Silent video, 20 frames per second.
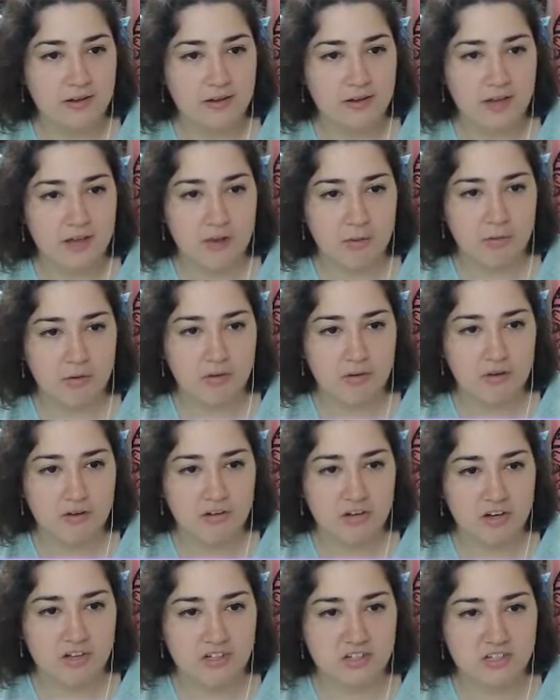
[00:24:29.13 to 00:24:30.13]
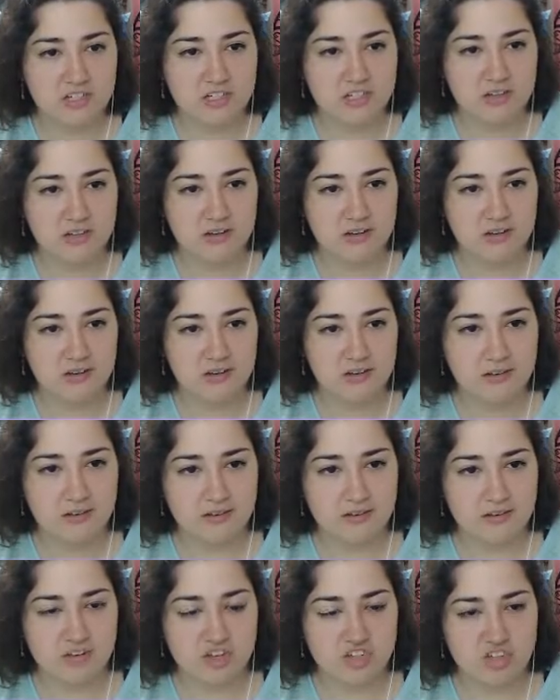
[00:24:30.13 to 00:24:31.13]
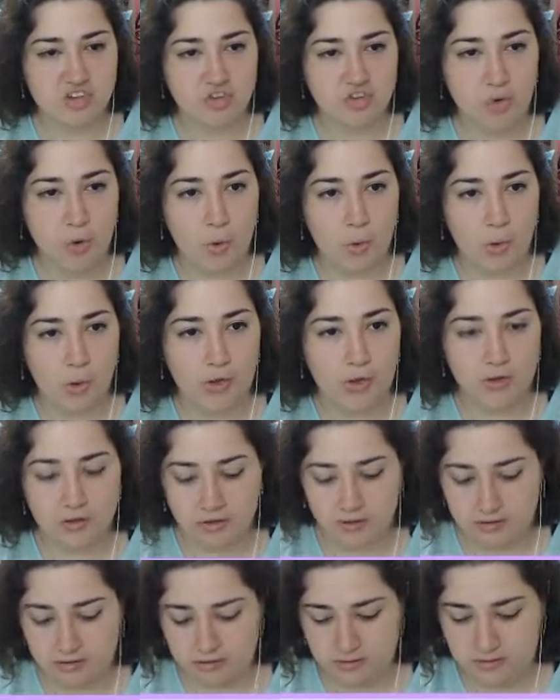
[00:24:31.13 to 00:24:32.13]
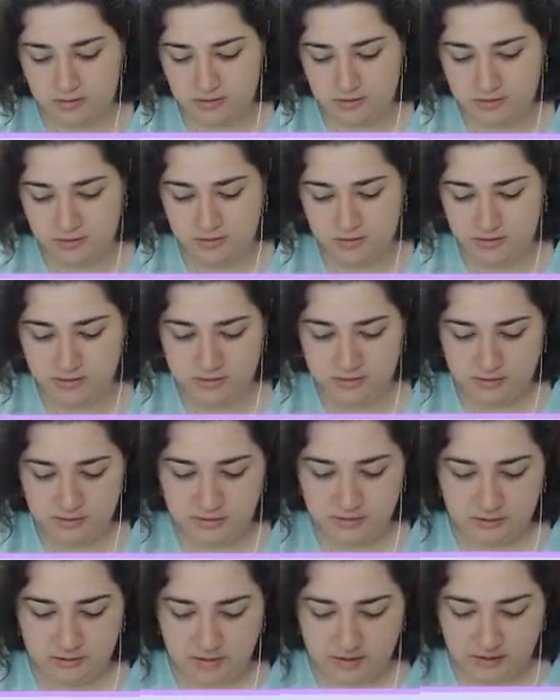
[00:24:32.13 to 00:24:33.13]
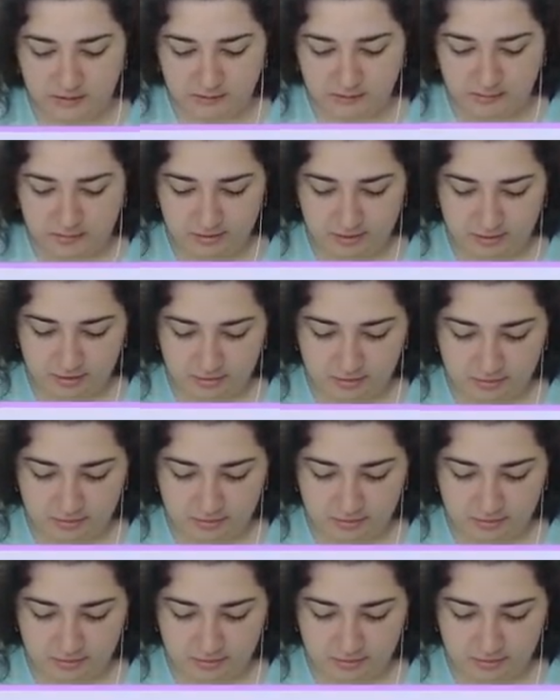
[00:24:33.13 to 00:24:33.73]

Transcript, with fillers: And we're gonna touch, touch his horn. I mean, I thought